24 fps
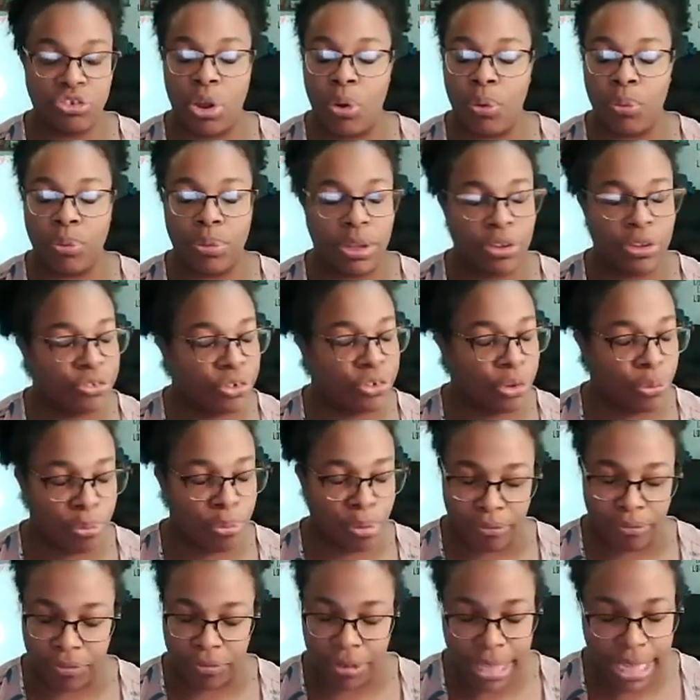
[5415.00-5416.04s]
no there's no
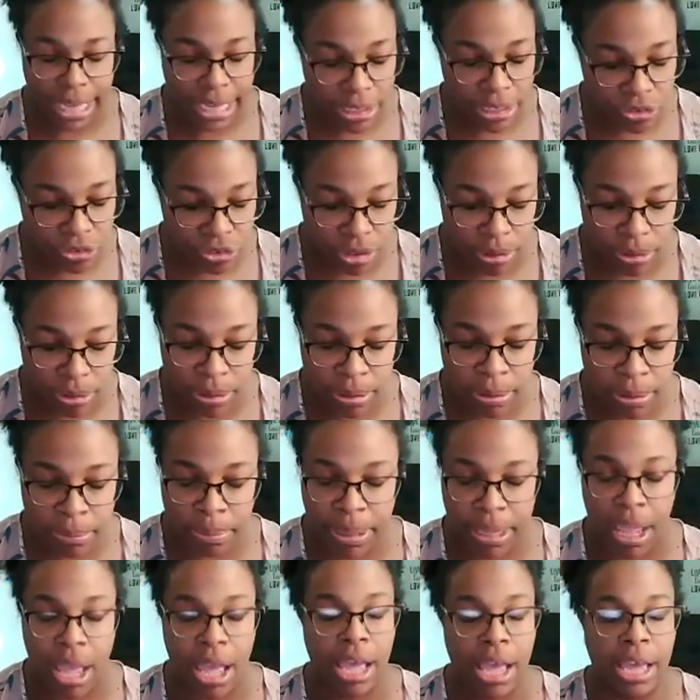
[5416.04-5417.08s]
revelation
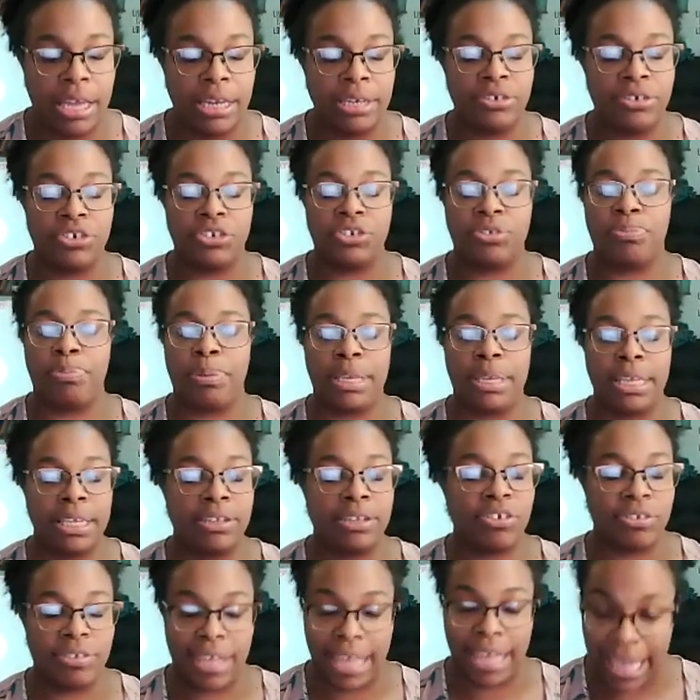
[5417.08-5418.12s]
beyond just being
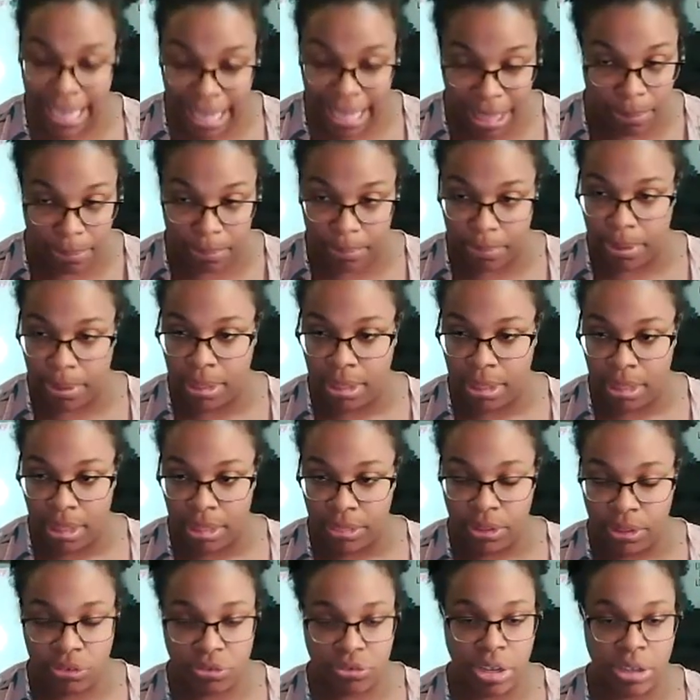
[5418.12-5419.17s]
just him.
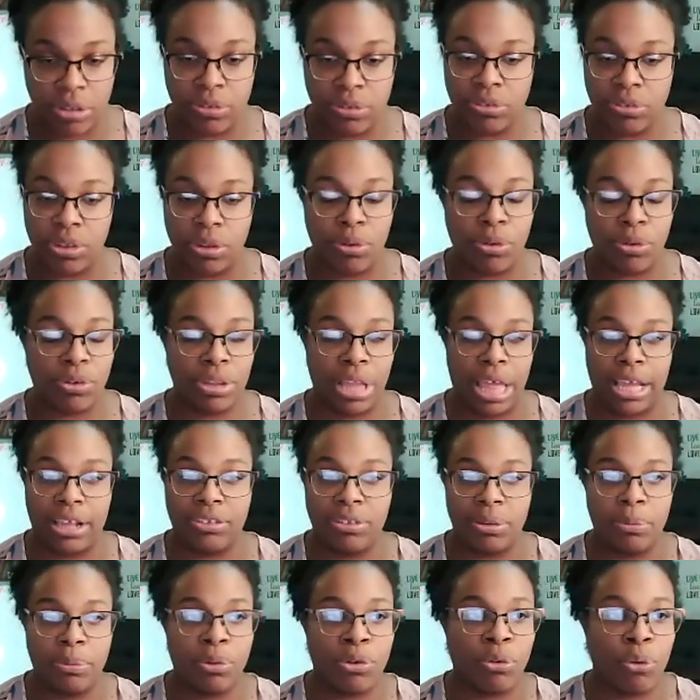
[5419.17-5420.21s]
There's no so like
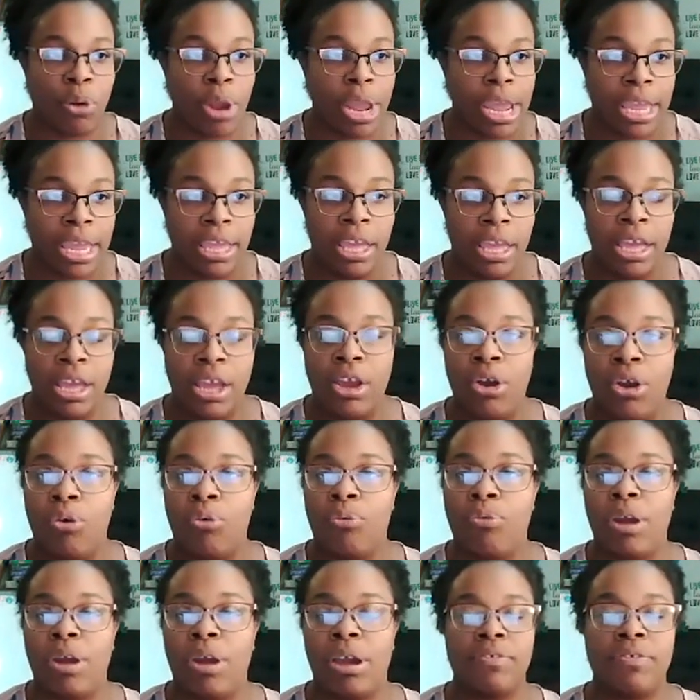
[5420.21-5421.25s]
some great
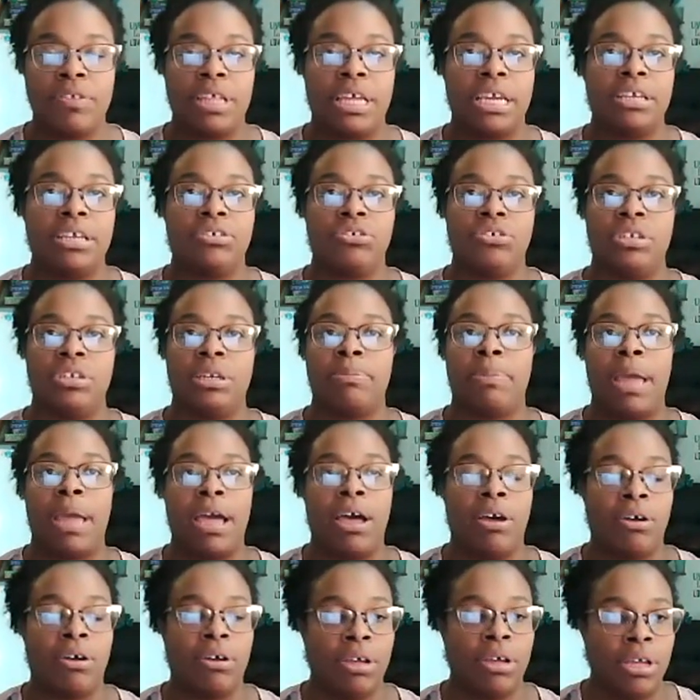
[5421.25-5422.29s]
revelation
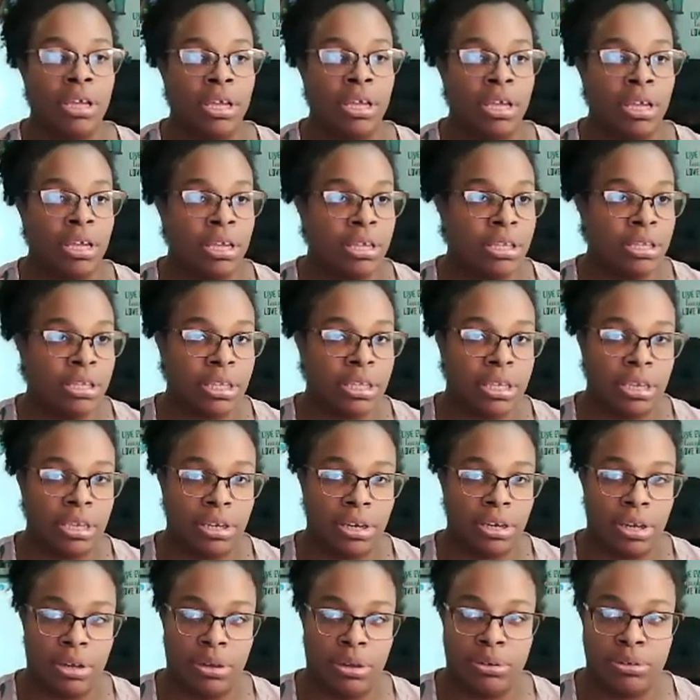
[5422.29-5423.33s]
about
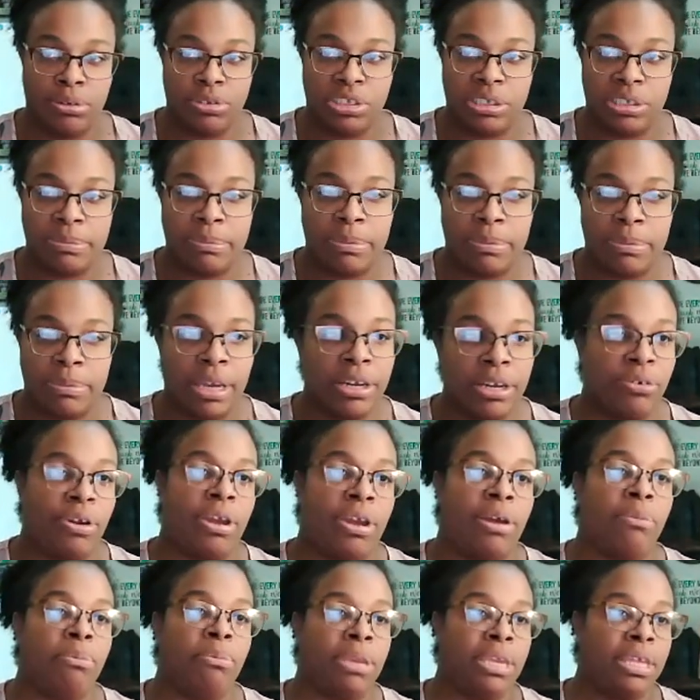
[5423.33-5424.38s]
you know, some
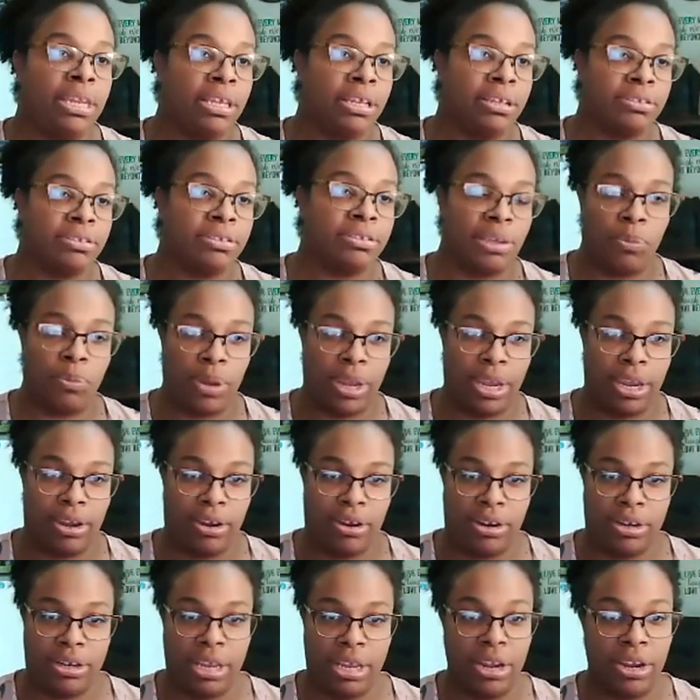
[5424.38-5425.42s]
underground meeting
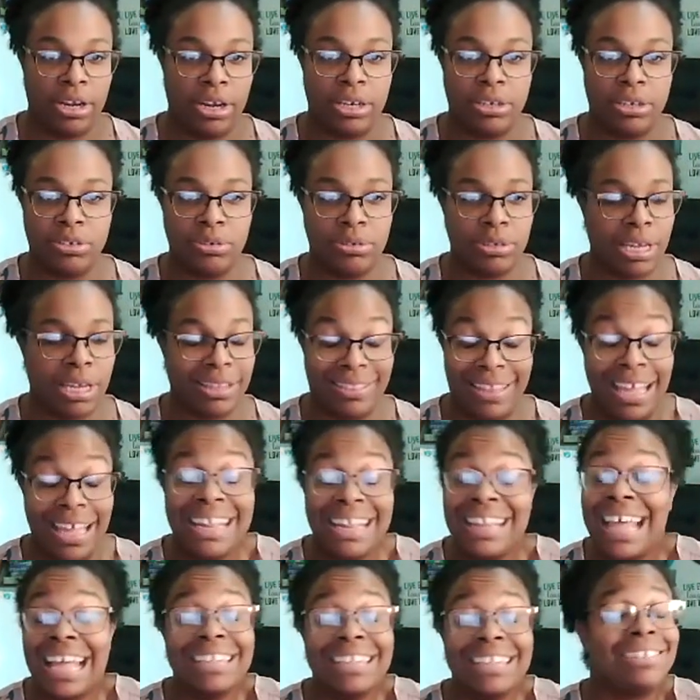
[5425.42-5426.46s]
somewhere and they're gonna do that. None
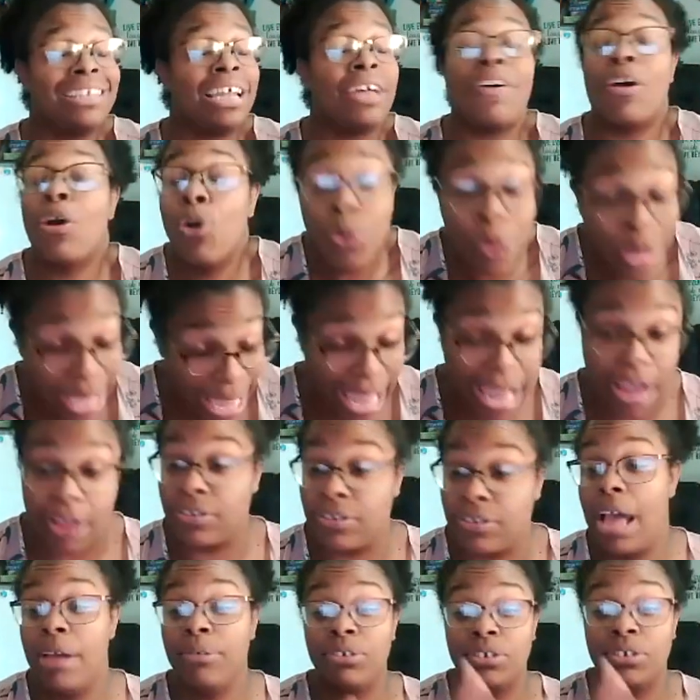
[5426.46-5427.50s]
of that stuff. Who
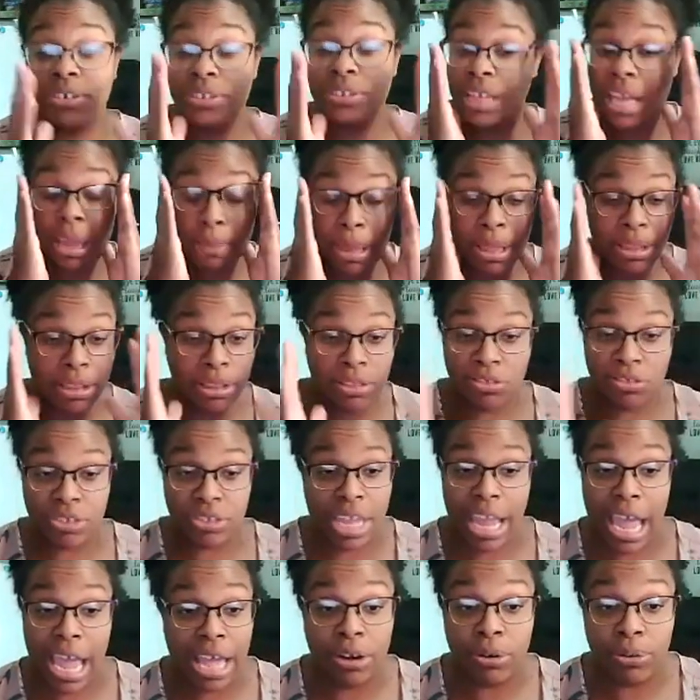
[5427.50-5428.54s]
cares? I'm just them. I'm just
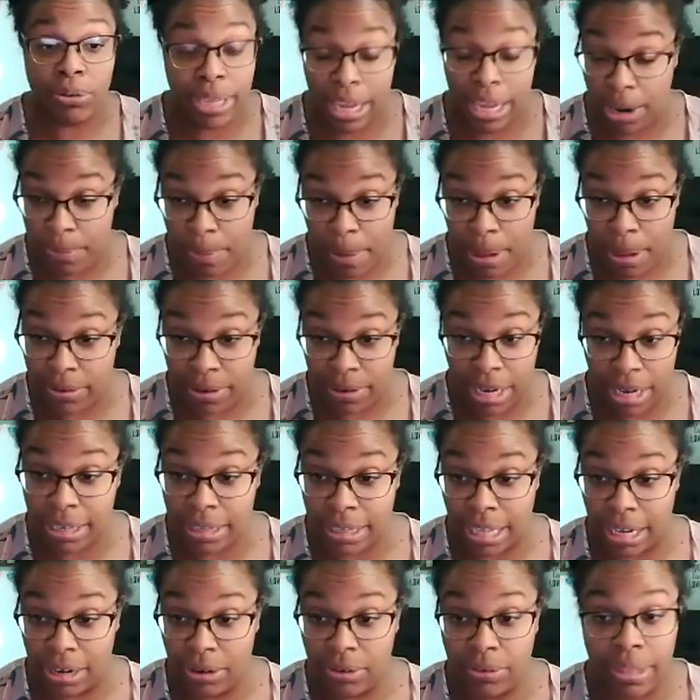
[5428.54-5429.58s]
like I don't care about none
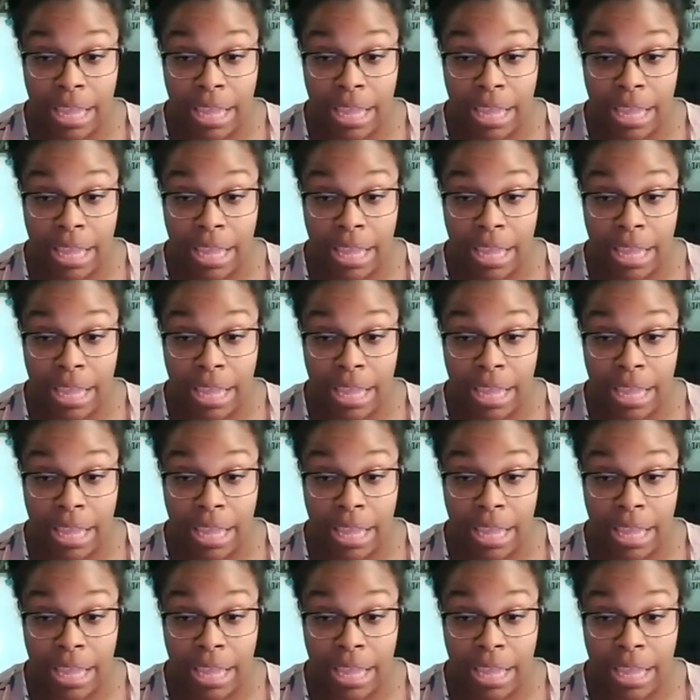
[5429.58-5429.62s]
of that.